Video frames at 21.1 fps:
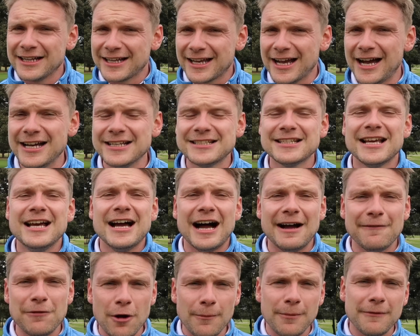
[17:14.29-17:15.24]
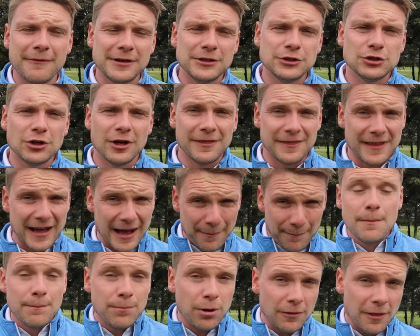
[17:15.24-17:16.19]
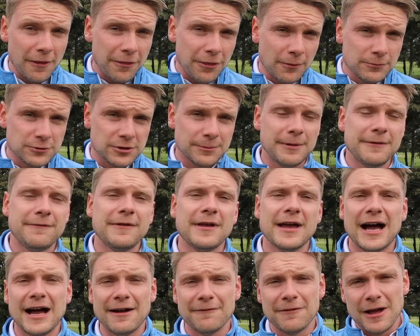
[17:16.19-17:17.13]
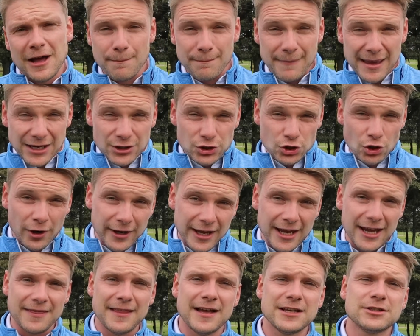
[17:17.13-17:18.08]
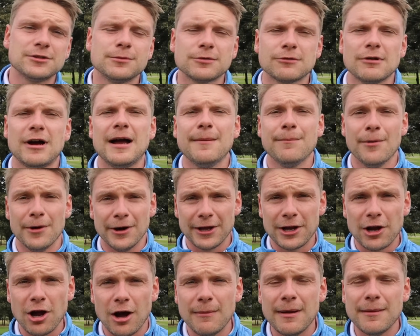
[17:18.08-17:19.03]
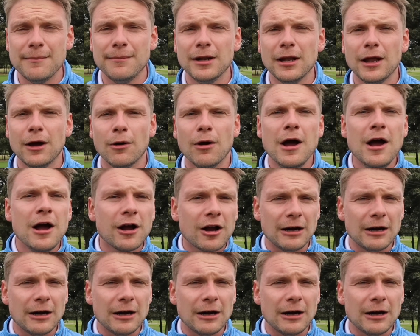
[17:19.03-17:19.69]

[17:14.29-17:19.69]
Guys, I hope you've enjoyed that. Put the thumbs up if you have. Make sure you hit that subscribe button and comment below.